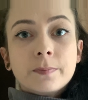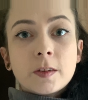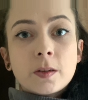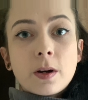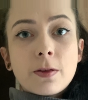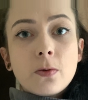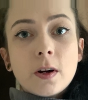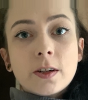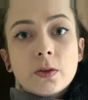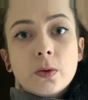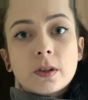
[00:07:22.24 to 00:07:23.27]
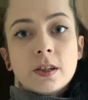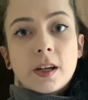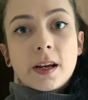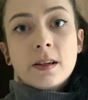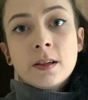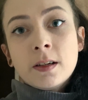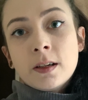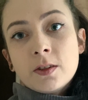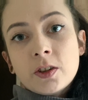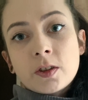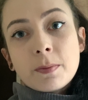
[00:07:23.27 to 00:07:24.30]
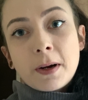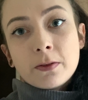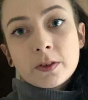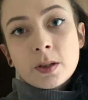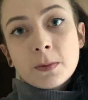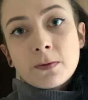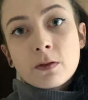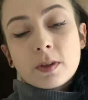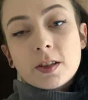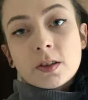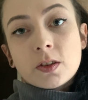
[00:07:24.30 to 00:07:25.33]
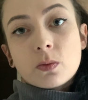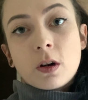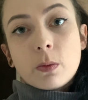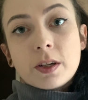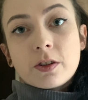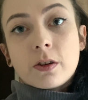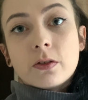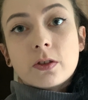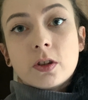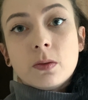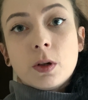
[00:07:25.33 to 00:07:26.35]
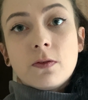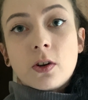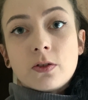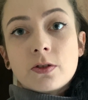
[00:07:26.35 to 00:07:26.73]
So I thought I'd talk today just about some of the reasons why we chose to move on